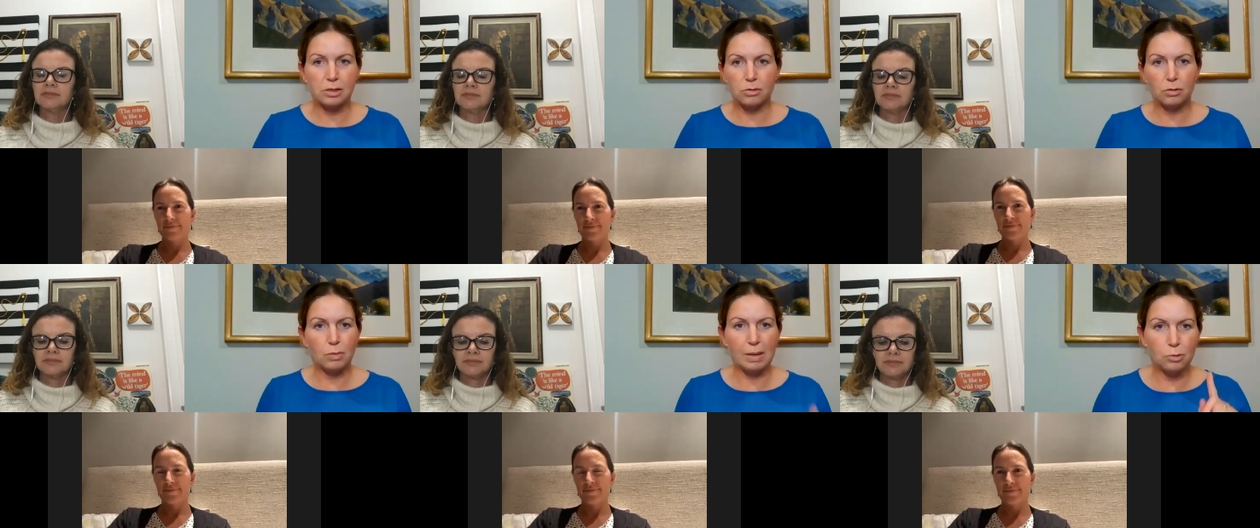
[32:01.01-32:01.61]
Speaker 1: us
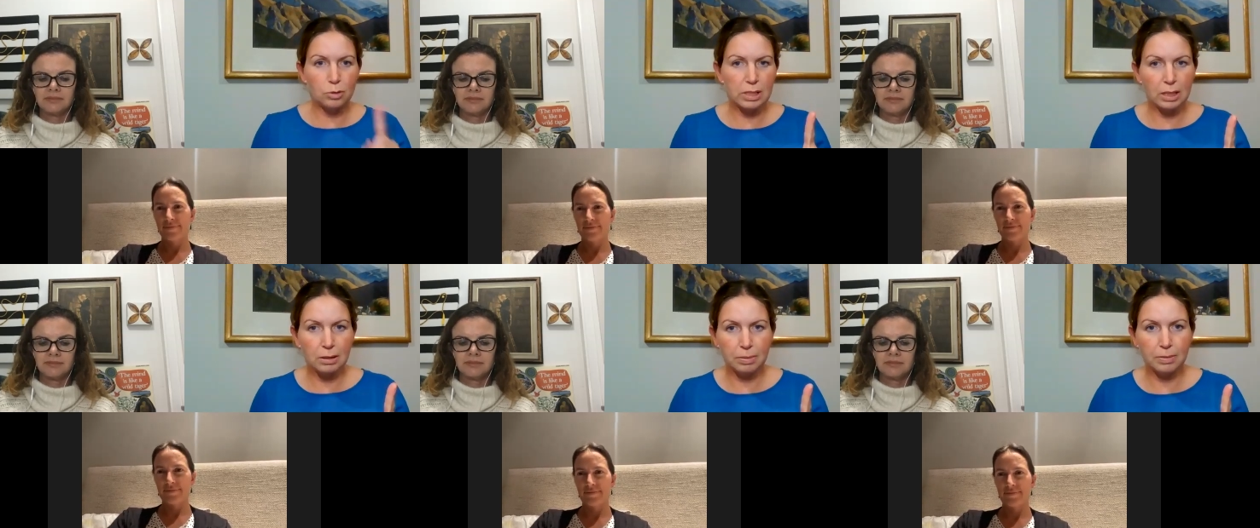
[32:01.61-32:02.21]
through one more
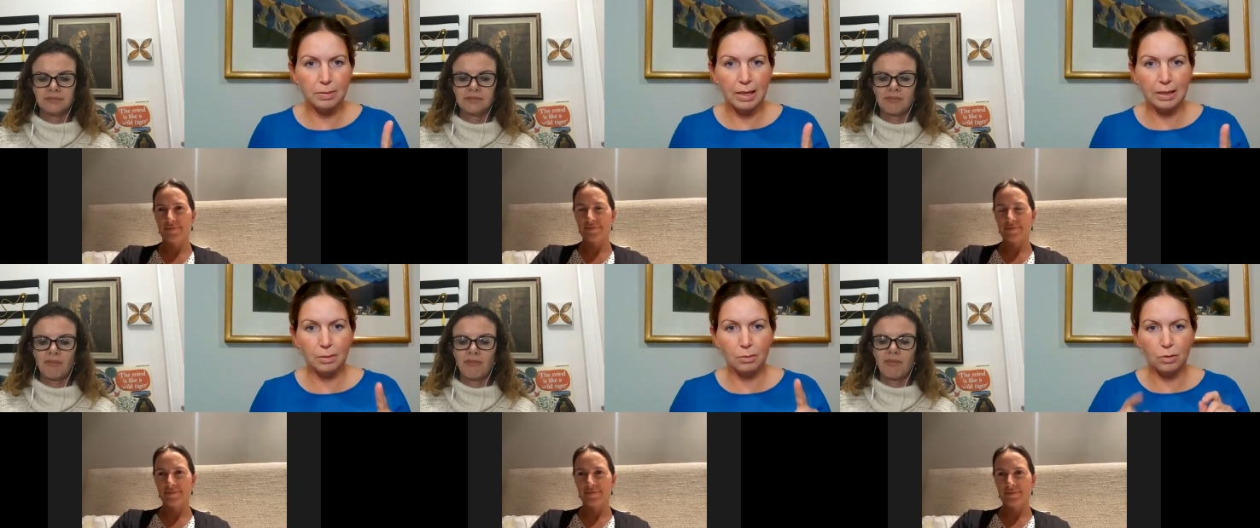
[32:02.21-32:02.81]
tip
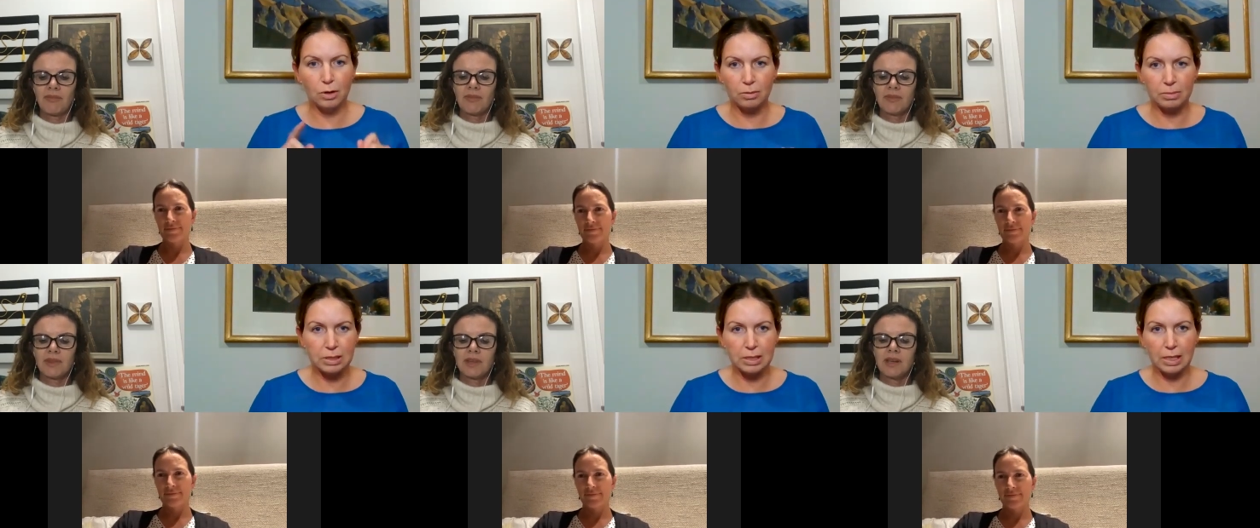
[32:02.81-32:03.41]
and then we'll go
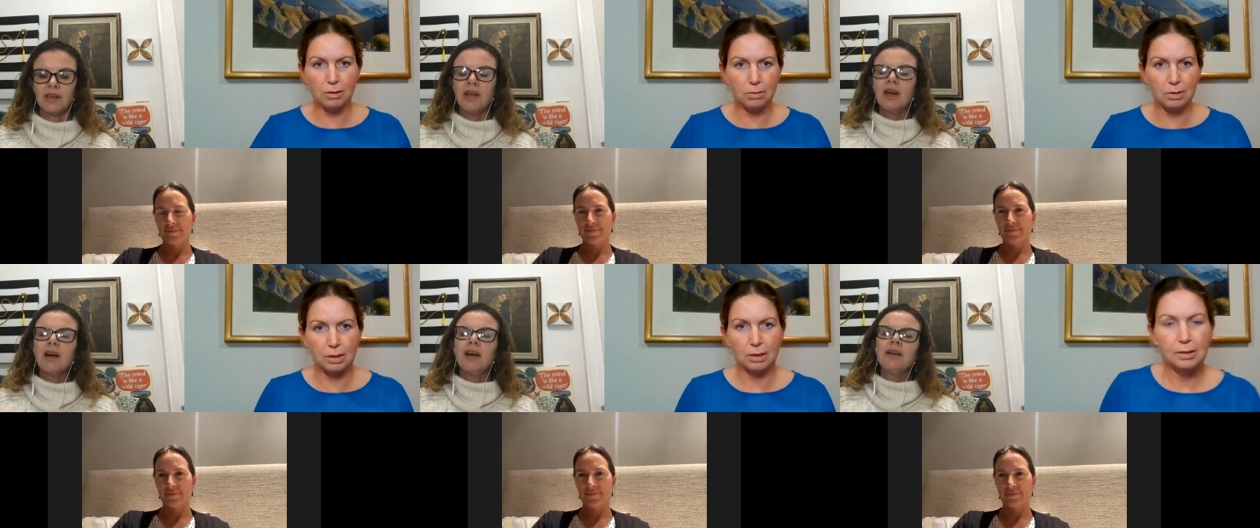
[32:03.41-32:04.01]
to
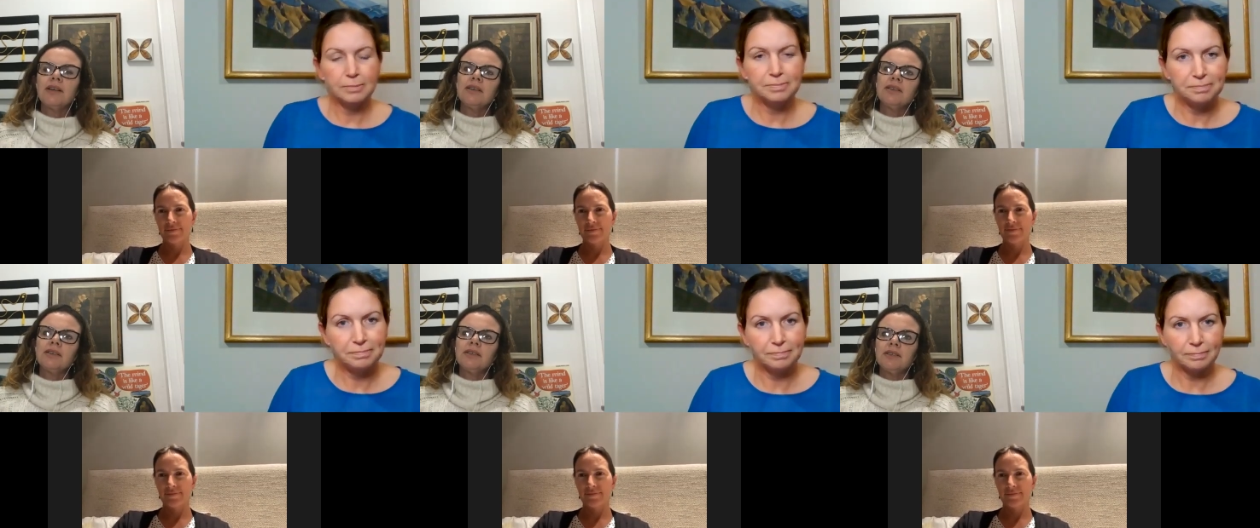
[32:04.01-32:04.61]
Michelle?
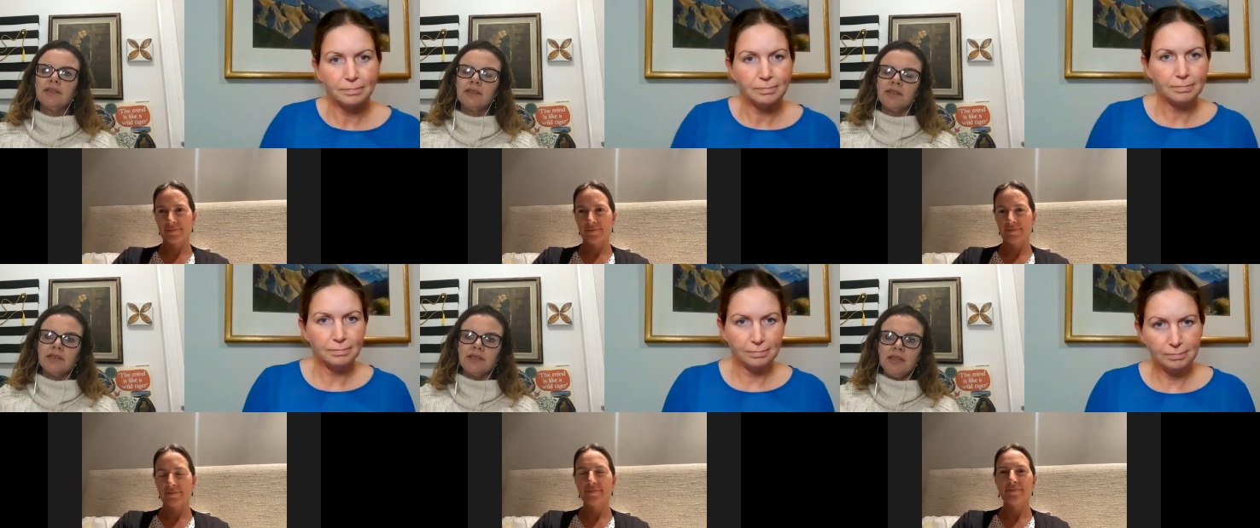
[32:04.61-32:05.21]

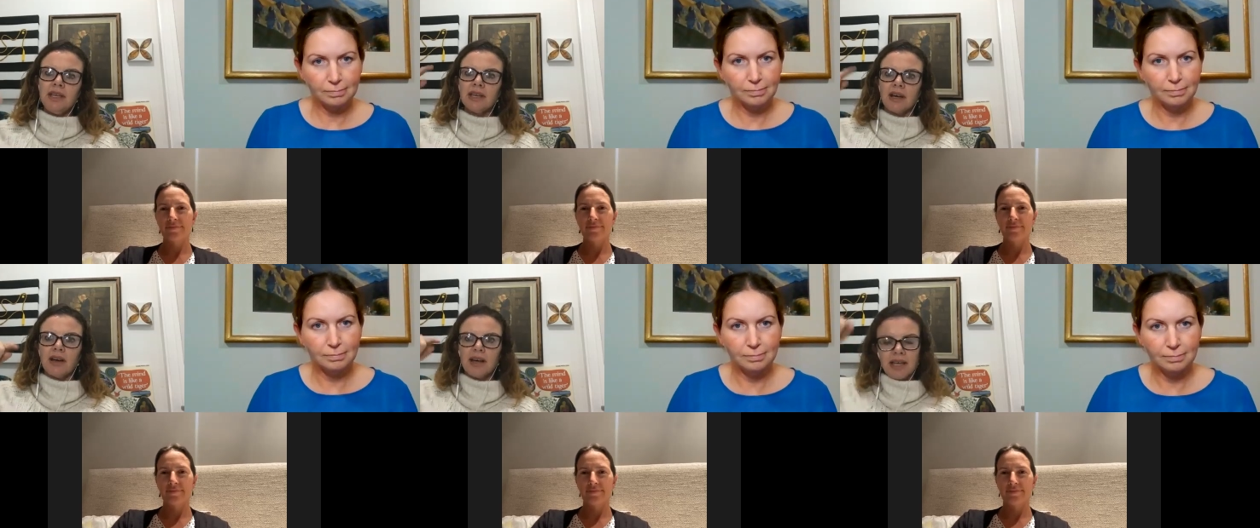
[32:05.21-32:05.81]

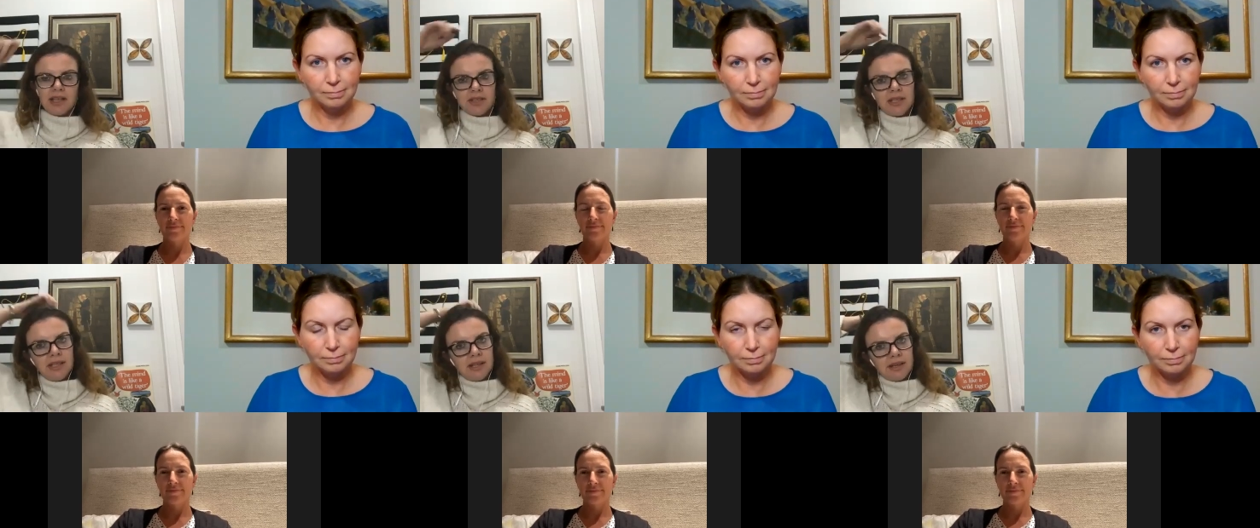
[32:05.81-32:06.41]
Speaker 2: Yeah, I
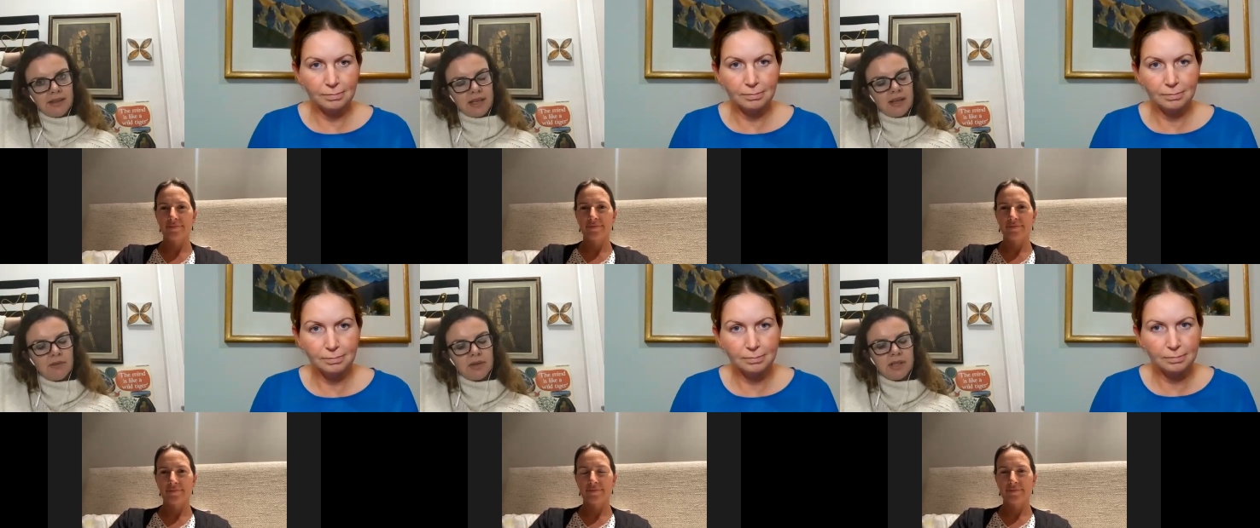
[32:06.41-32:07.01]
actually, I
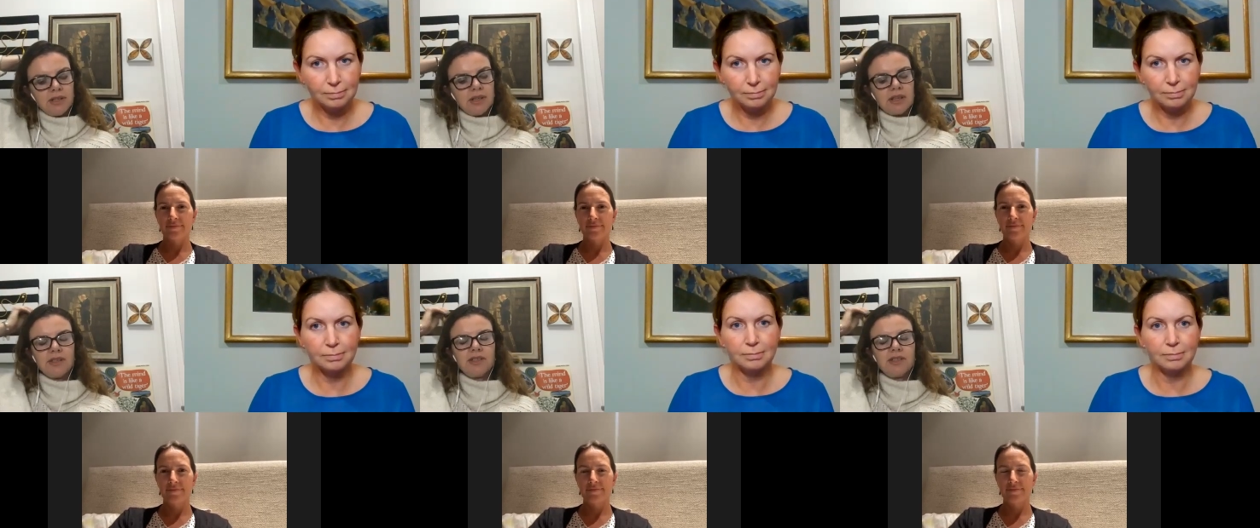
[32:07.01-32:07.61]
think I want to
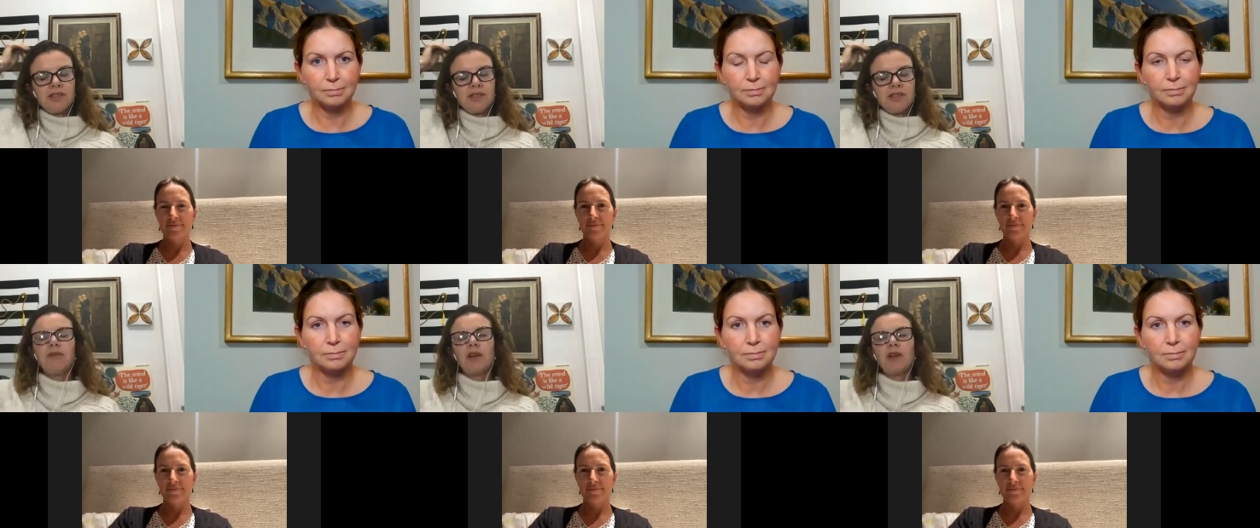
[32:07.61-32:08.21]
just
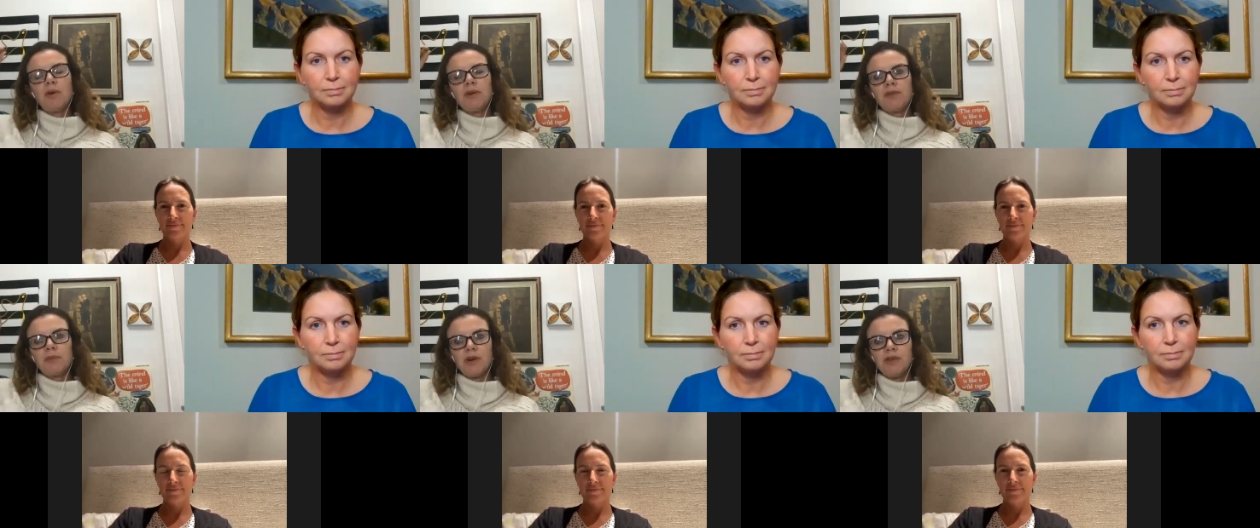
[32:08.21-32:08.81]
follow on
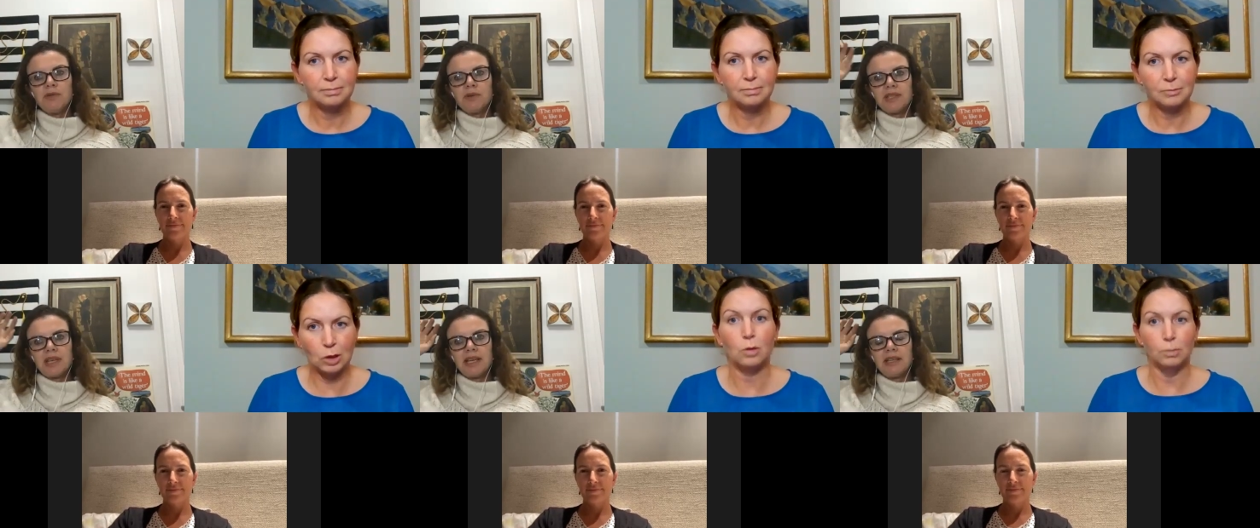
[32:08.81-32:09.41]
from what you were
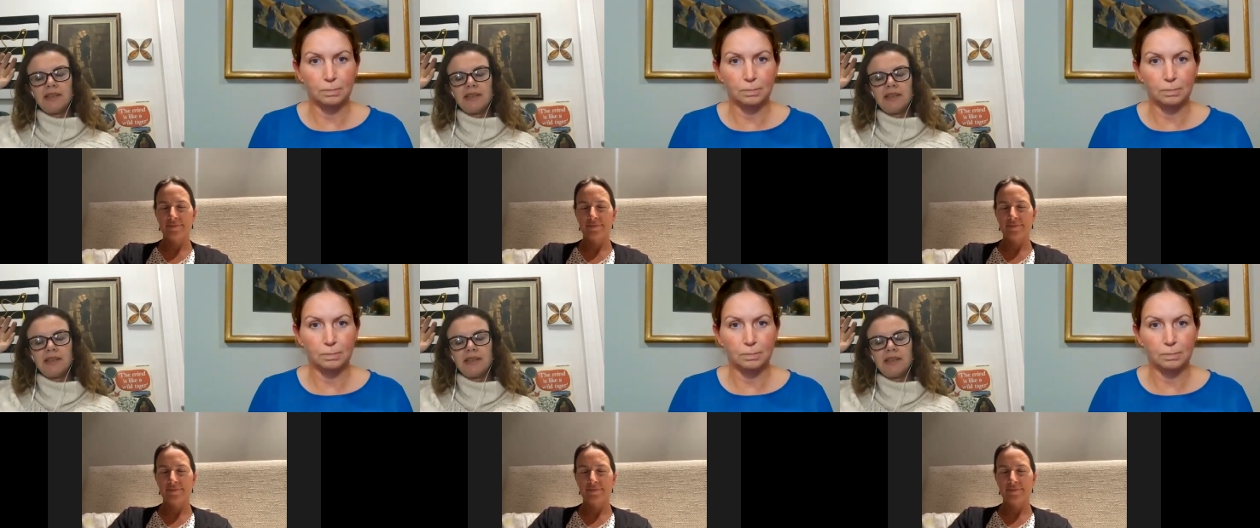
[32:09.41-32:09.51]
saying